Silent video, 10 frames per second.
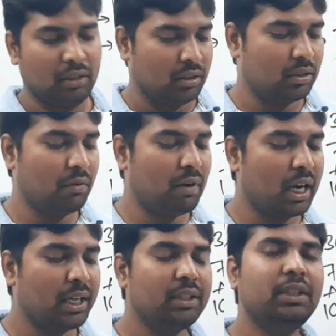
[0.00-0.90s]
So
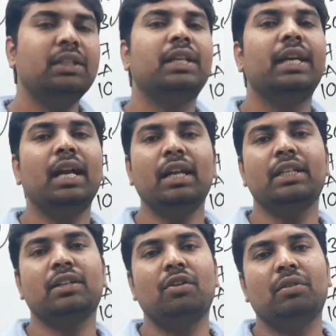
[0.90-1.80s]
what is the single
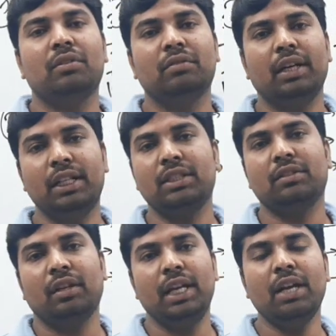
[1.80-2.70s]
discount? It is
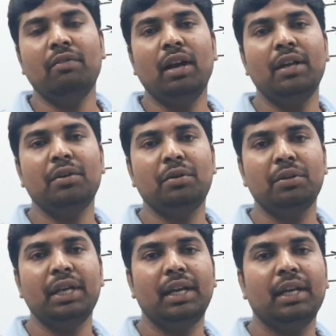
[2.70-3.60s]
equivalent to
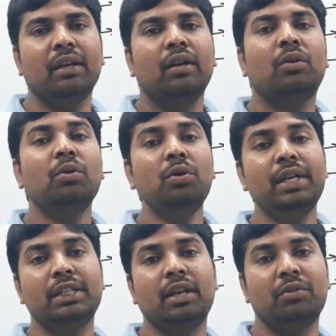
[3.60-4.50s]
the 2
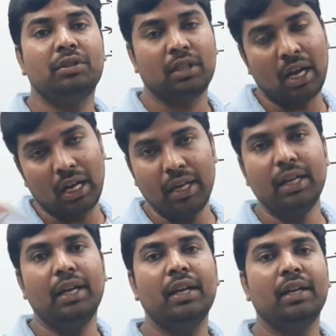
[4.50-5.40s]
discounts.
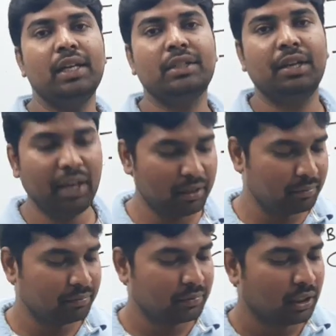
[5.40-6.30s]
Already he is
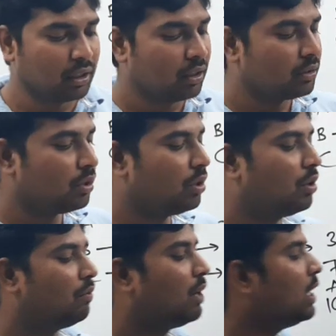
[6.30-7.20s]
given.
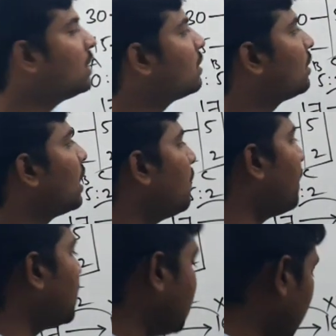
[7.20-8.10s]
So one is
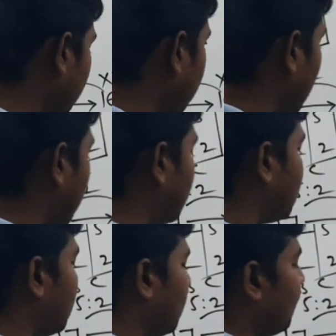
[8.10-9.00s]
10% and
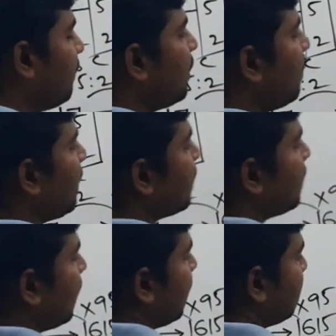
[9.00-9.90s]
is
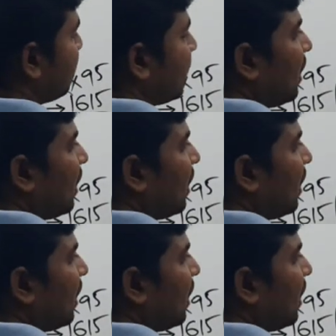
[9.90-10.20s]
15%.